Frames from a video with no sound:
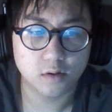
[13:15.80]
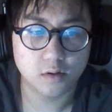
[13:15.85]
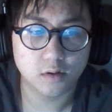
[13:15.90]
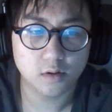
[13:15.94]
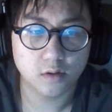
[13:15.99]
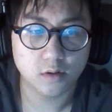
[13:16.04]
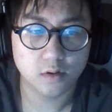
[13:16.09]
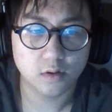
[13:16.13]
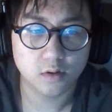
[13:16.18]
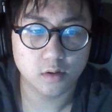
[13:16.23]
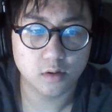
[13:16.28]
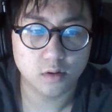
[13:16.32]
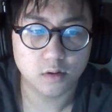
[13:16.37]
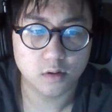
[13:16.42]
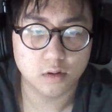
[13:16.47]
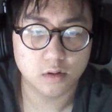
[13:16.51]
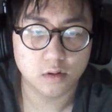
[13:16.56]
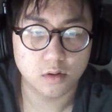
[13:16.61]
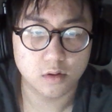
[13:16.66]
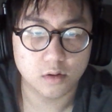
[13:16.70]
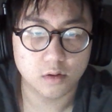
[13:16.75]

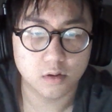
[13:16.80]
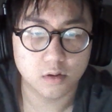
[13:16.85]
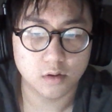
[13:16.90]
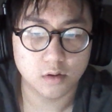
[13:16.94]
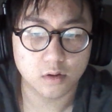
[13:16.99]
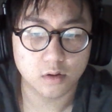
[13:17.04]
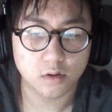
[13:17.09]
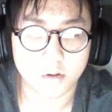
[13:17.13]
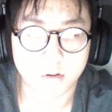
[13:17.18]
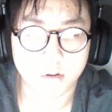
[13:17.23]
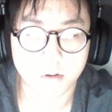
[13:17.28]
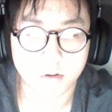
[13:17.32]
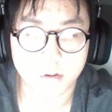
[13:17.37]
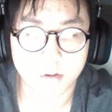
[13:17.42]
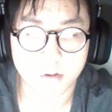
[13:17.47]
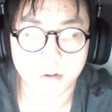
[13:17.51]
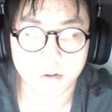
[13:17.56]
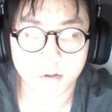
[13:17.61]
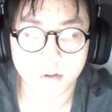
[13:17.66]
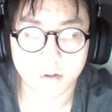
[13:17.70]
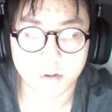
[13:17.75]

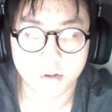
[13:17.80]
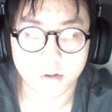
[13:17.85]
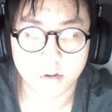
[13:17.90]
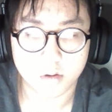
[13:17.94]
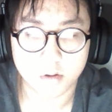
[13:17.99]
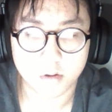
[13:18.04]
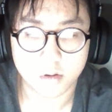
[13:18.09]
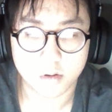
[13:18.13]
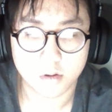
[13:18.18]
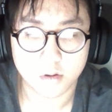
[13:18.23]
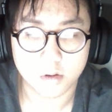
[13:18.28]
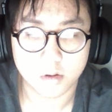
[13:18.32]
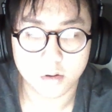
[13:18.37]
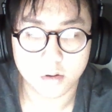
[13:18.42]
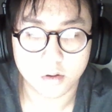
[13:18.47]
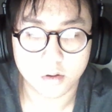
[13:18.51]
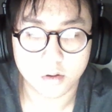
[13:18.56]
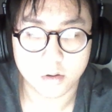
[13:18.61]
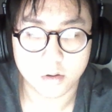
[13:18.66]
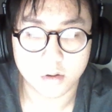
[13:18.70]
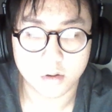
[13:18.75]

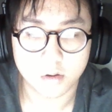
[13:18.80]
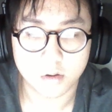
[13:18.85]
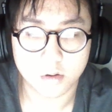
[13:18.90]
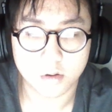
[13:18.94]
(silence)